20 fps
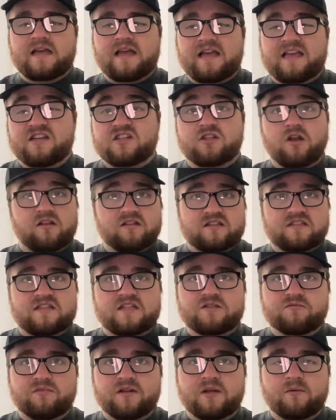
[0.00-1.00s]
Uh, he started the
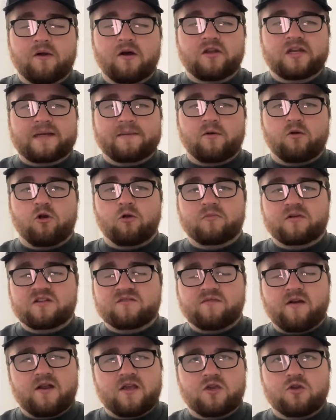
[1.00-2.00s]
season really well, don't get me wrong, but he's
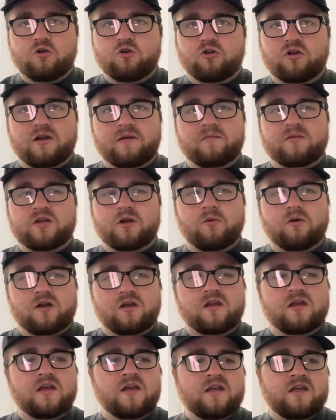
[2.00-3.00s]
very young and we don't want
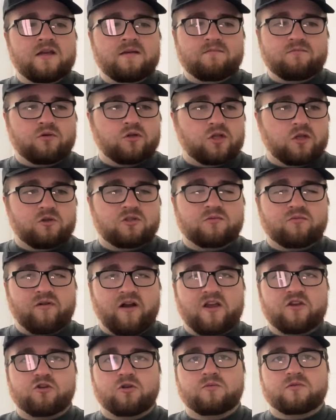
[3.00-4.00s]
to put loads of
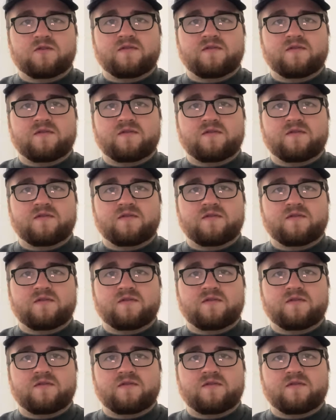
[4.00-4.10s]
pressure on him.